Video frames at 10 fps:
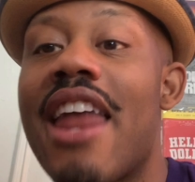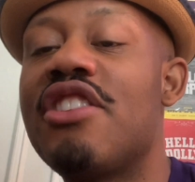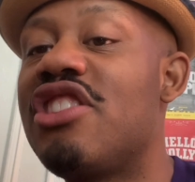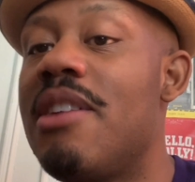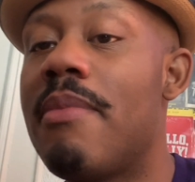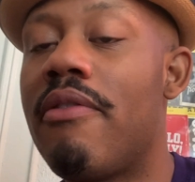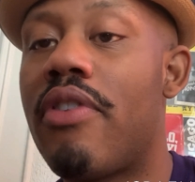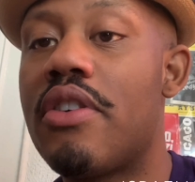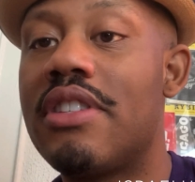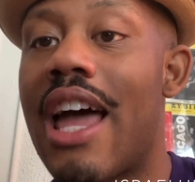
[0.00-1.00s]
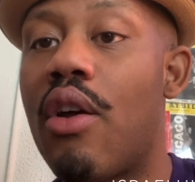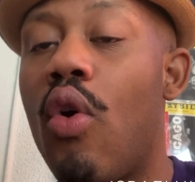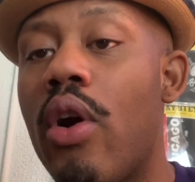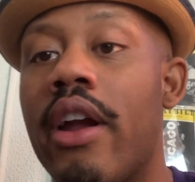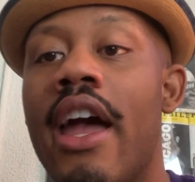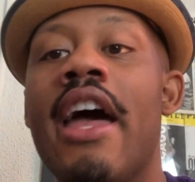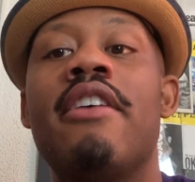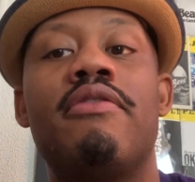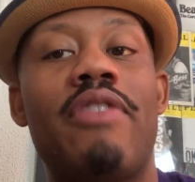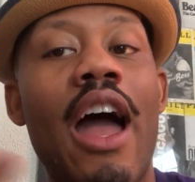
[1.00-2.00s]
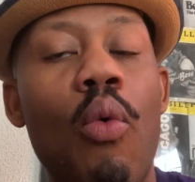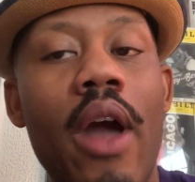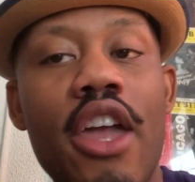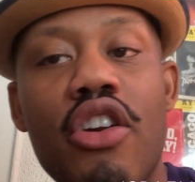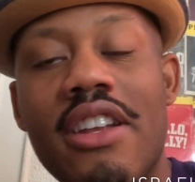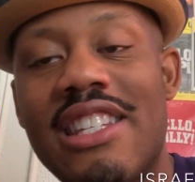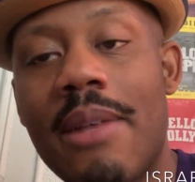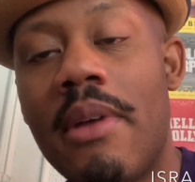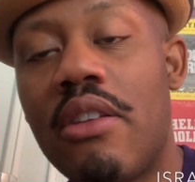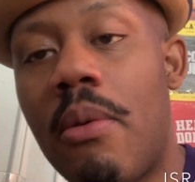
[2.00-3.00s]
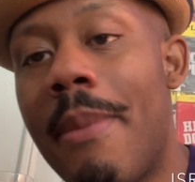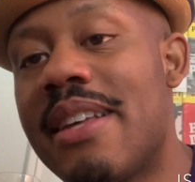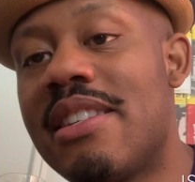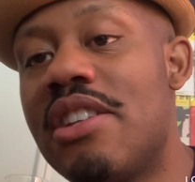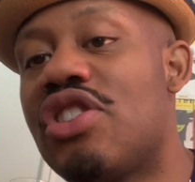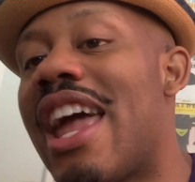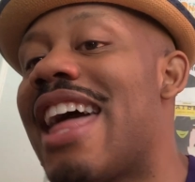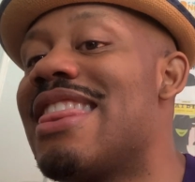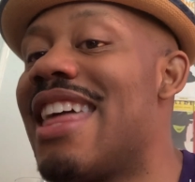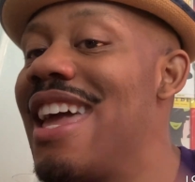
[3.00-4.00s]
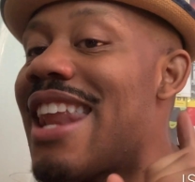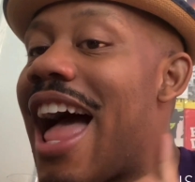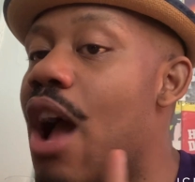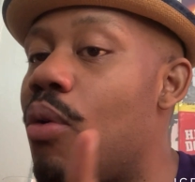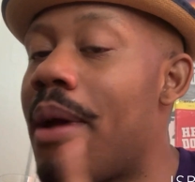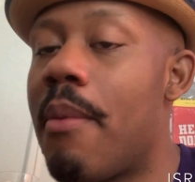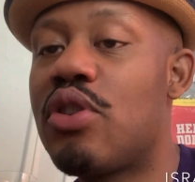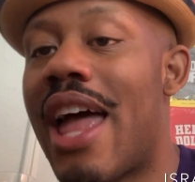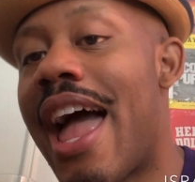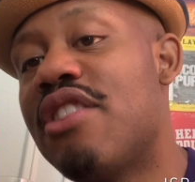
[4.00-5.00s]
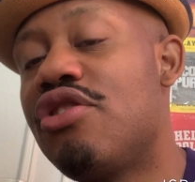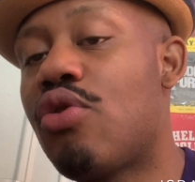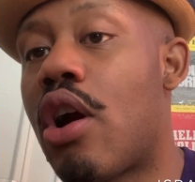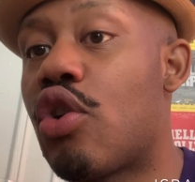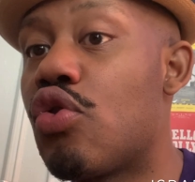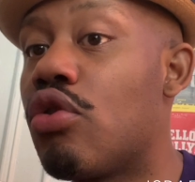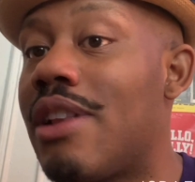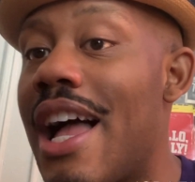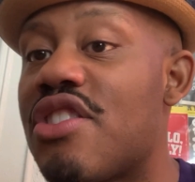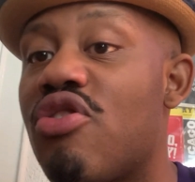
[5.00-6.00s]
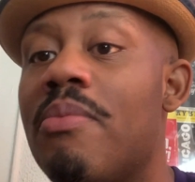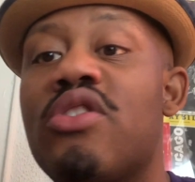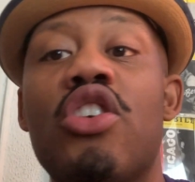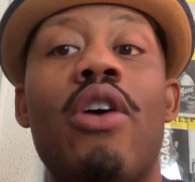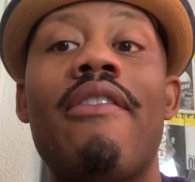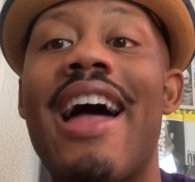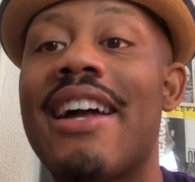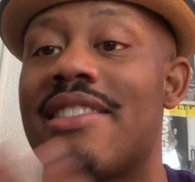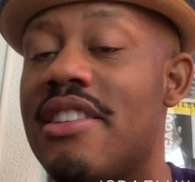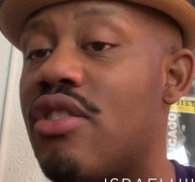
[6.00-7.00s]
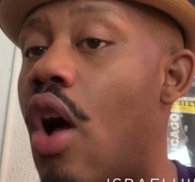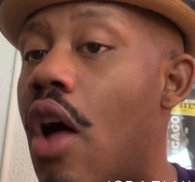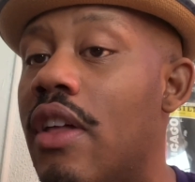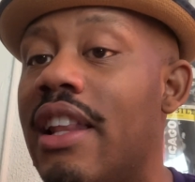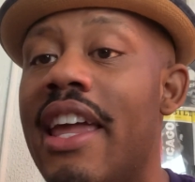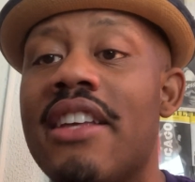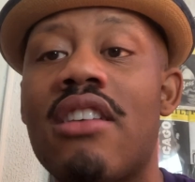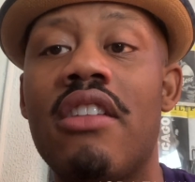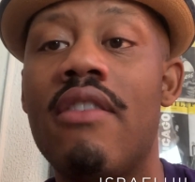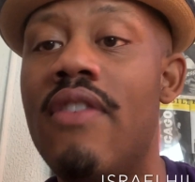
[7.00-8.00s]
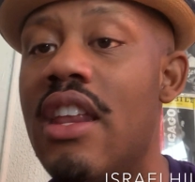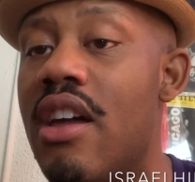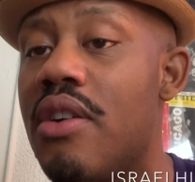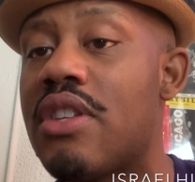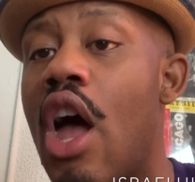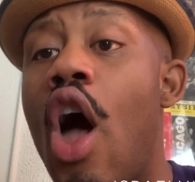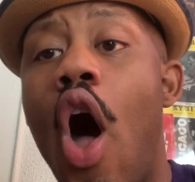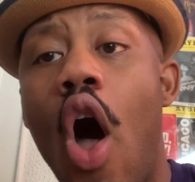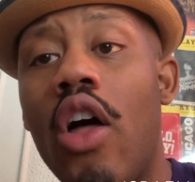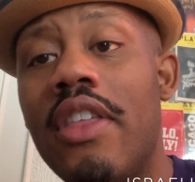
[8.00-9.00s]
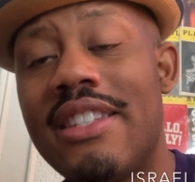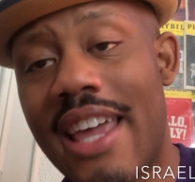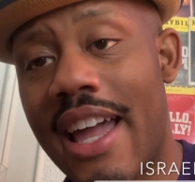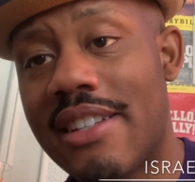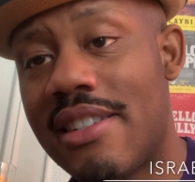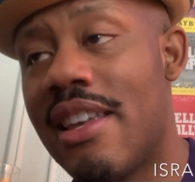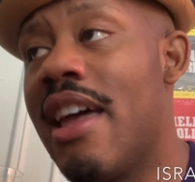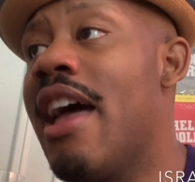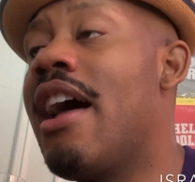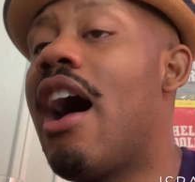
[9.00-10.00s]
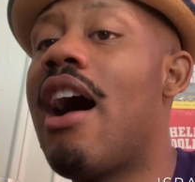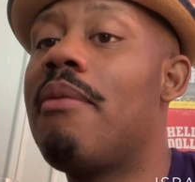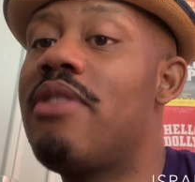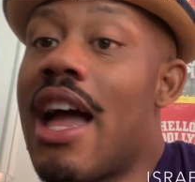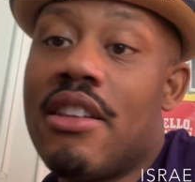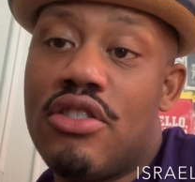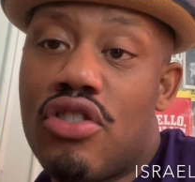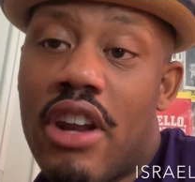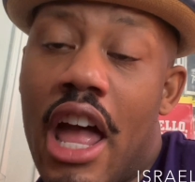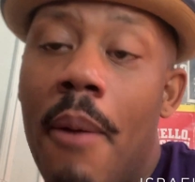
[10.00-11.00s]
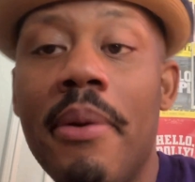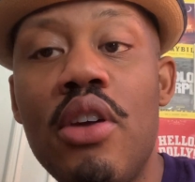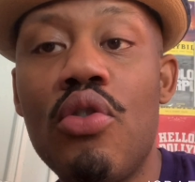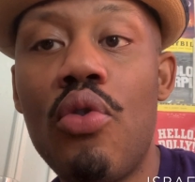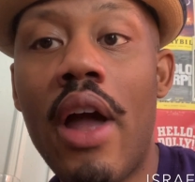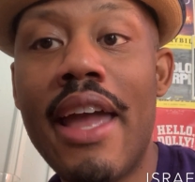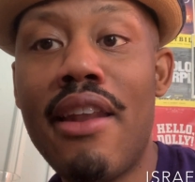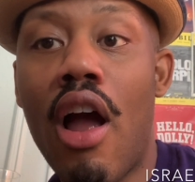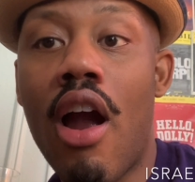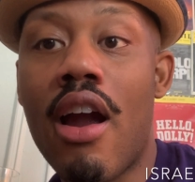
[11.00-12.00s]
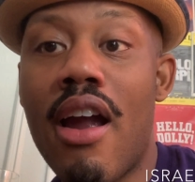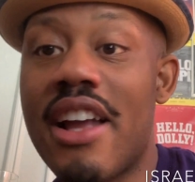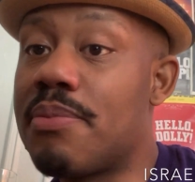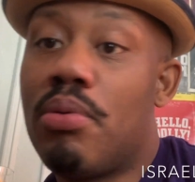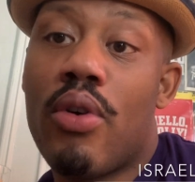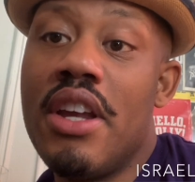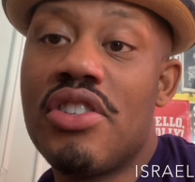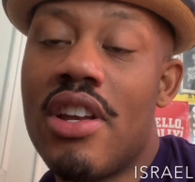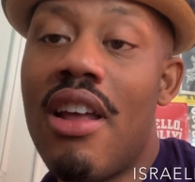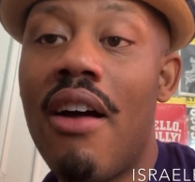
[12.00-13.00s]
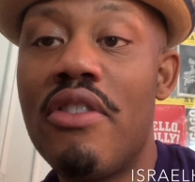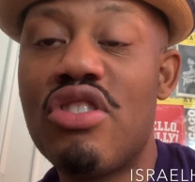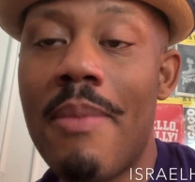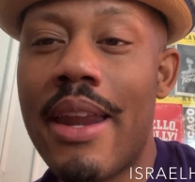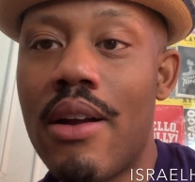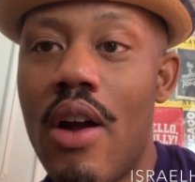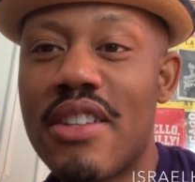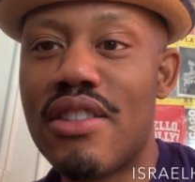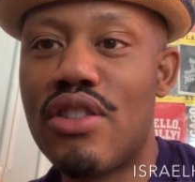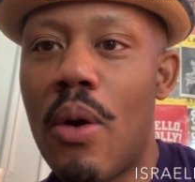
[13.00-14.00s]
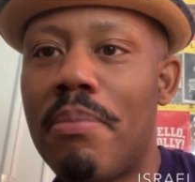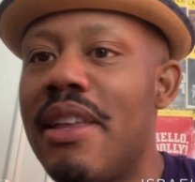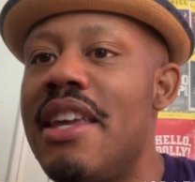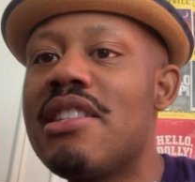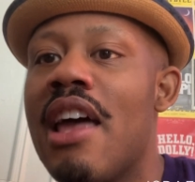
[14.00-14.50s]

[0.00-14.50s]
achievementfirst.org. That way, you're going to send me a little message, and then I will be able to add you to our Google Classroom, so you'll have access to all the links, all the videos, all the text that's going to help you in our exploration of the dramatic arts. So please